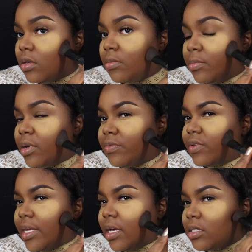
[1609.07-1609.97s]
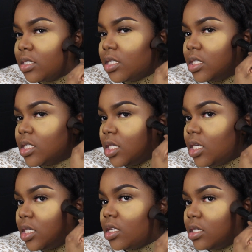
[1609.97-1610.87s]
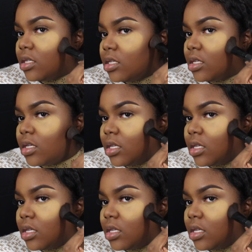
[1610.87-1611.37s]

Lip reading: and buff it out into the skin.